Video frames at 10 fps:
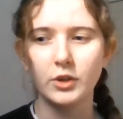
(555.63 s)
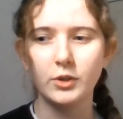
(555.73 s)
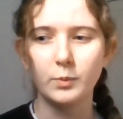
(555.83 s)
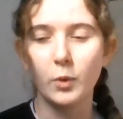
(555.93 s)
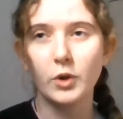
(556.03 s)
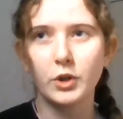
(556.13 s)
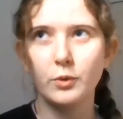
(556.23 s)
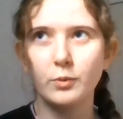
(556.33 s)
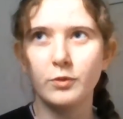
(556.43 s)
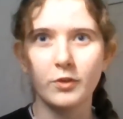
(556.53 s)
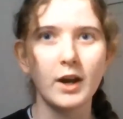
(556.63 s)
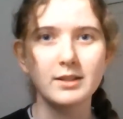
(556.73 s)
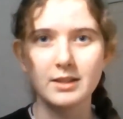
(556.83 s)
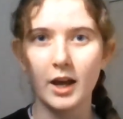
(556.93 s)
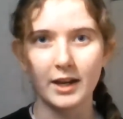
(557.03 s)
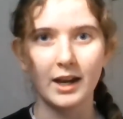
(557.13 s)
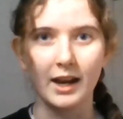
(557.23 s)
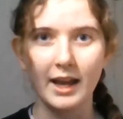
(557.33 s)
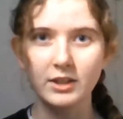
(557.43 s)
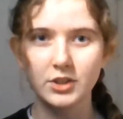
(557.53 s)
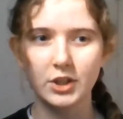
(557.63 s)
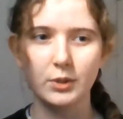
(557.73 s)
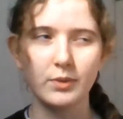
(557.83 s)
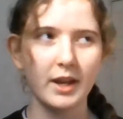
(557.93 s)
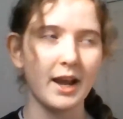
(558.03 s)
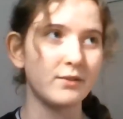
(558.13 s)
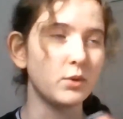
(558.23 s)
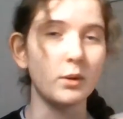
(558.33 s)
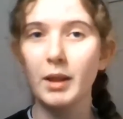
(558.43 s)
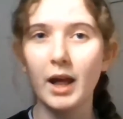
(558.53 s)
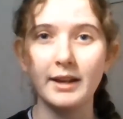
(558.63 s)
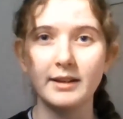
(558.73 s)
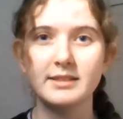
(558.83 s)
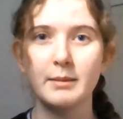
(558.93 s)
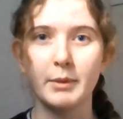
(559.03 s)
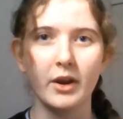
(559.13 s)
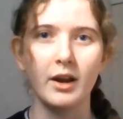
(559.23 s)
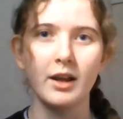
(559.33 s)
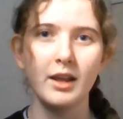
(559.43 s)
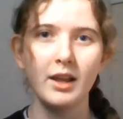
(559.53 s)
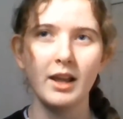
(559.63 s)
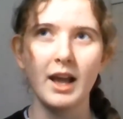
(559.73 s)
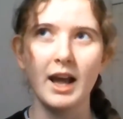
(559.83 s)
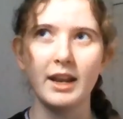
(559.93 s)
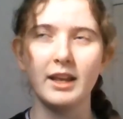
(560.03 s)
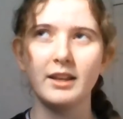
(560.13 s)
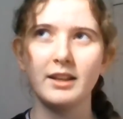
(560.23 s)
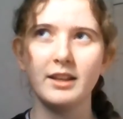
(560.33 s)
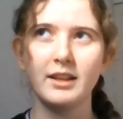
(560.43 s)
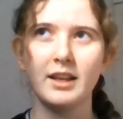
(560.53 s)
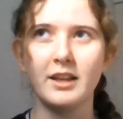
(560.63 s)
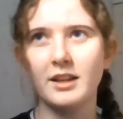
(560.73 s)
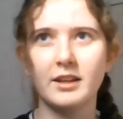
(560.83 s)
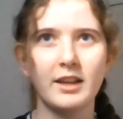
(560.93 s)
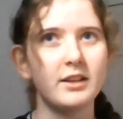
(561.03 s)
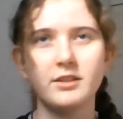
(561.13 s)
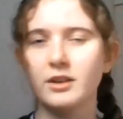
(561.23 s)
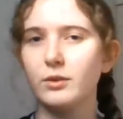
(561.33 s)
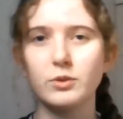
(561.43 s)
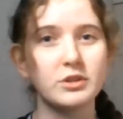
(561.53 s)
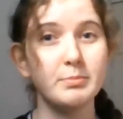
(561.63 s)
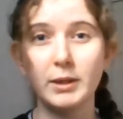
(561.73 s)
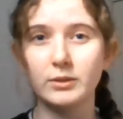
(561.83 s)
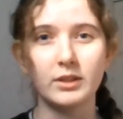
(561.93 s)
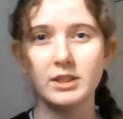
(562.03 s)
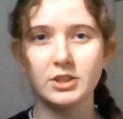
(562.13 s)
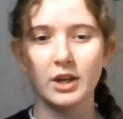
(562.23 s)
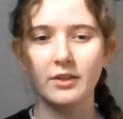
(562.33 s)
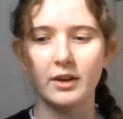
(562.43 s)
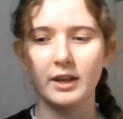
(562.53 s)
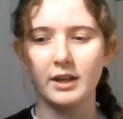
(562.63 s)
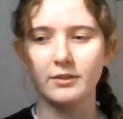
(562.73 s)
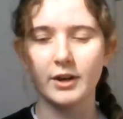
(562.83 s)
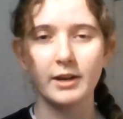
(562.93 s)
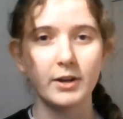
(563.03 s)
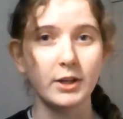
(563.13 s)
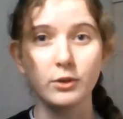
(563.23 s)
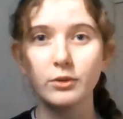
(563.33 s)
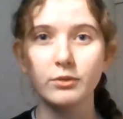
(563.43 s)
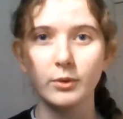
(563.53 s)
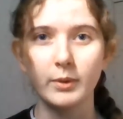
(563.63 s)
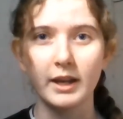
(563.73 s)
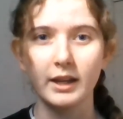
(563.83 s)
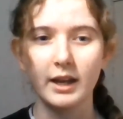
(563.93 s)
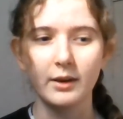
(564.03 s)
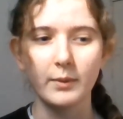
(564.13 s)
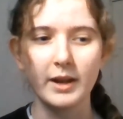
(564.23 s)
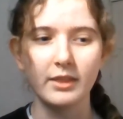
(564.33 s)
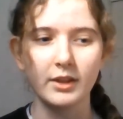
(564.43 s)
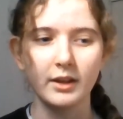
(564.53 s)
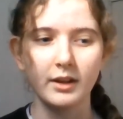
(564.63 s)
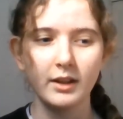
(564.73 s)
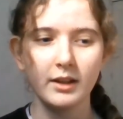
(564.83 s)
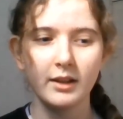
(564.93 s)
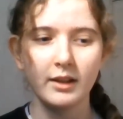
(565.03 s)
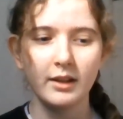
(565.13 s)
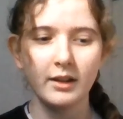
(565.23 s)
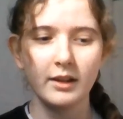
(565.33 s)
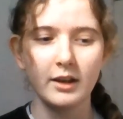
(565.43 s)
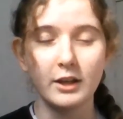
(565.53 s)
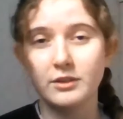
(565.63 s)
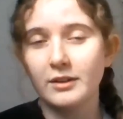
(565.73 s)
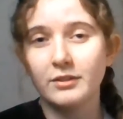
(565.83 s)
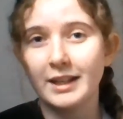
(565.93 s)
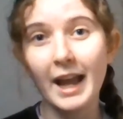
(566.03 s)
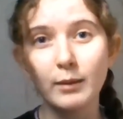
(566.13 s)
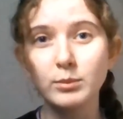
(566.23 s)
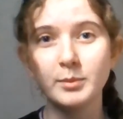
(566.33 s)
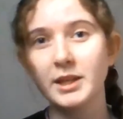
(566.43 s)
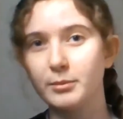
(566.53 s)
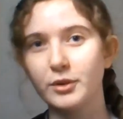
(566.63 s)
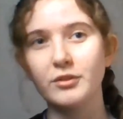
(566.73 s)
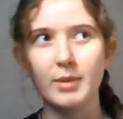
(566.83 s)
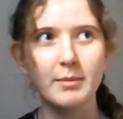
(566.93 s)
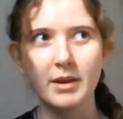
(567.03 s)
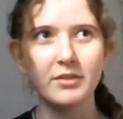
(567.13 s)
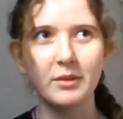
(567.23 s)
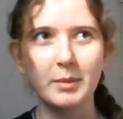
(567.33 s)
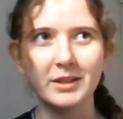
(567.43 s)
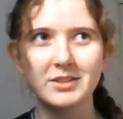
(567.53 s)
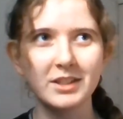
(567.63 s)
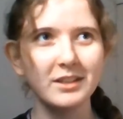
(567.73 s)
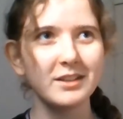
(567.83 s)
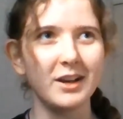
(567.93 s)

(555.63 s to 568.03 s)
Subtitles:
What you first learn in a lecture, you then have to apply in a seminar, and it does all just build on each other in a very, very useful way, and a way that has definitely helped me improve my maths ability,